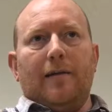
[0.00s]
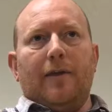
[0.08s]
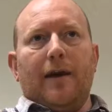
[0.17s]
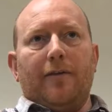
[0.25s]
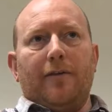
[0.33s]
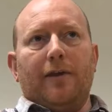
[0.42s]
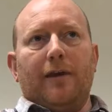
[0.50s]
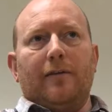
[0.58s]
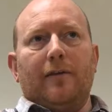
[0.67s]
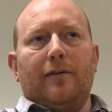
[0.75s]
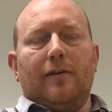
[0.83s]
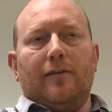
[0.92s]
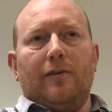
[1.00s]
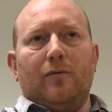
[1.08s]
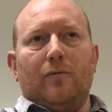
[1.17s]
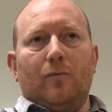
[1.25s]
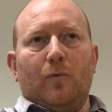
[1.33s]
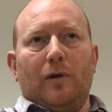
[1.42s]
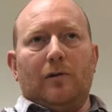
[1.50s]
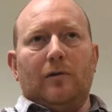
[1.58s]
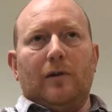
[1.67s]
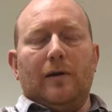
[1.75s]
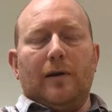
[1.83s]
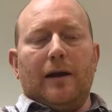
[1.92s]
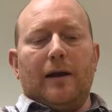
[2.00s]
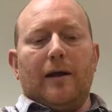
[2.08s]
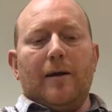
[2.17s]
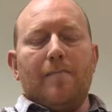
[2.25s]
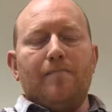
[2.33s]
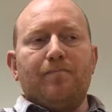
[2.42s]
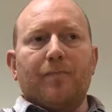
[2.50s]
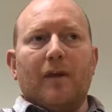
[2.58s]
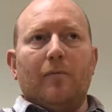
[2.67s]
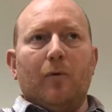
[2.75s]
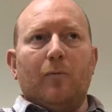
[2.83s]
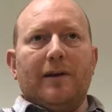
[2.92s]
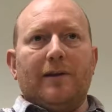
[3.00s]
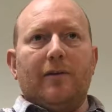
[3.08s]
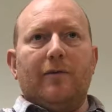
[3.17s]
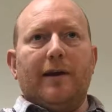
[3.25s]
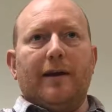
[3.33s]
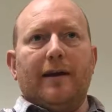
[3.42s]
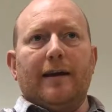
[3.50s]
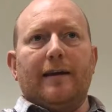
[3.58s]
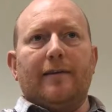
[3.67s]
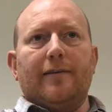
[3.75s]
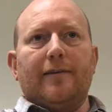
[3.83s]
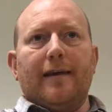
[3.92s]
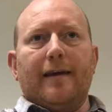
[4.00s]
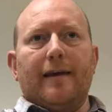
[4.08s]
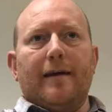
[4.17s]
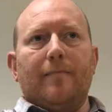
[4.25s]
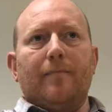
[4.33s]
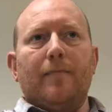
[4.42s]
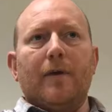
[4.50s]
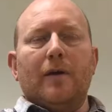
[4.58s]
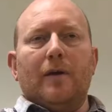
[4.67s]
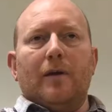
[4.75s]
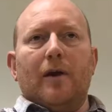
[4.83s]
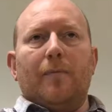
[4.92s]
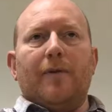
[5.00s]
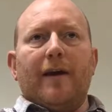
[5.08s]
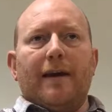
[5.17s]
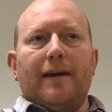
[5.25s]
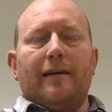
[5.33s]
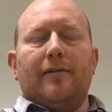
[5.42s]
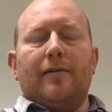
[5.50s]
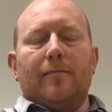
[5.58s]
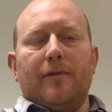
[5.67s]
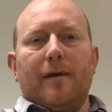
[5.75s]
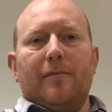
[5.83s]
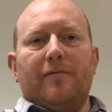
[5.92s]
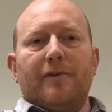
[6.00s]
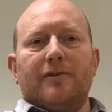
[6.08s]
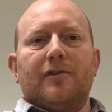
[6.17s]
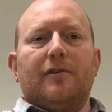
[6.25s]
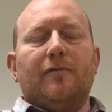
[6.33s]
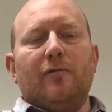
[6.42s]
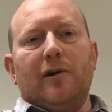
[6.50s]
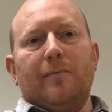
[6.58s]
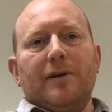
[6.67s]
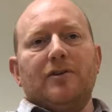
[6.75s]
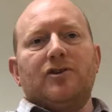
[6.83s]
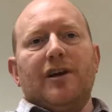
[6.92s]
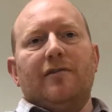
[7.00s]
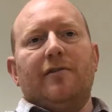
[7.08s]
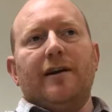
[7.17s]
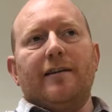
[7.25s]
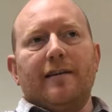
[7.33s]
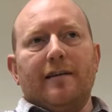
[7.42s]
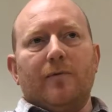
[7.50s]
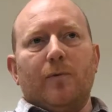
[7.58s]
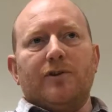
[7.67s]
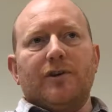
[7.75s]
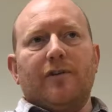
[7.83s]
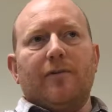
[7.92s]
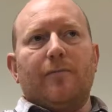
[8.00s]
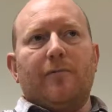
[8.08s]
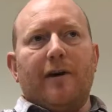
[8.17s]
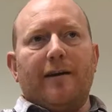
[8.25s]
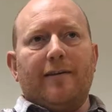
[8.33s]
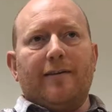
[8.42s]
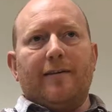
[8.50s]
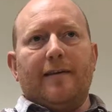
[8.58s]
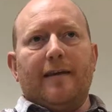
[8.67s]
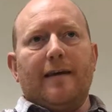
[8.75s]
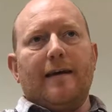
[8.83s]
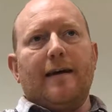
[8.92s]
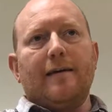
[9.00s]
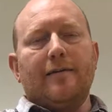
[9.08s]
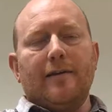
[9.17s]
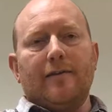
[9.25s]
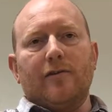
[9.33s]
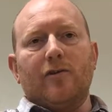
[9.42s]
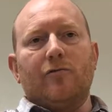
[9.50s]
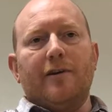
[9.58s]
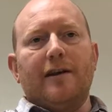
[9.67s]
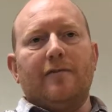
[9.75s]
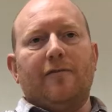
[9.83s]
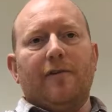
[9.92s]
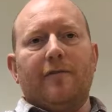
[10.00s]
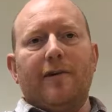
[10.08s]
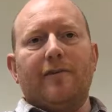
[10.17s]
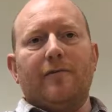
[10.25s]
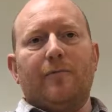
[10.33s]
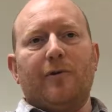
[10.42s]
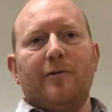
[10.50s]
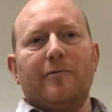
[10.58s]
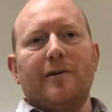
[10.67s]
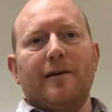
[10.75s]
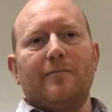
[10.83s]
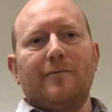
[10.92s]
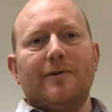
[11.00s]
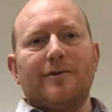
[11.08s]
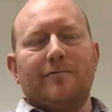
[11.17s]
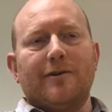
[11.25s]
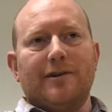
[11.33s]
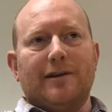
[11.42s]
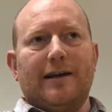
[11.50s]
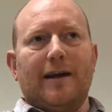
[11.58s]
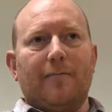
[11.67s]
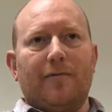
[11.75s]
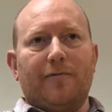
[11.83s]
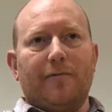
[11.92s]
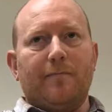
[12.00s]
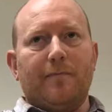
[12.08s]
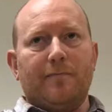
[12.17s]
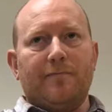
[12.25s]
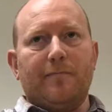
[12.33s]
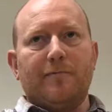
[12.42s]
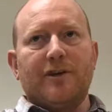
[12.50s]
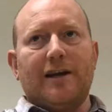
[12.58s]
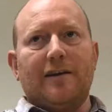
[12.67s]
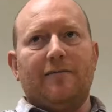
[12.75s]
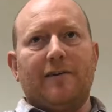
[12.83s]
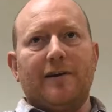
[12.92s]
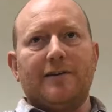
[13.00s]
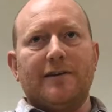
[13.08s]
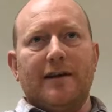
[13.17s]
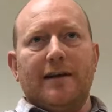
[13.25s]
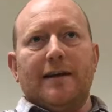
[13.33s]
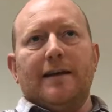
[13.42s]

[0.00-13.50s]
The other thing that the student will be doing is obtaining some zebrafish that have already been generated, which express this green fluorescent protein, which originally comes from jellyfish,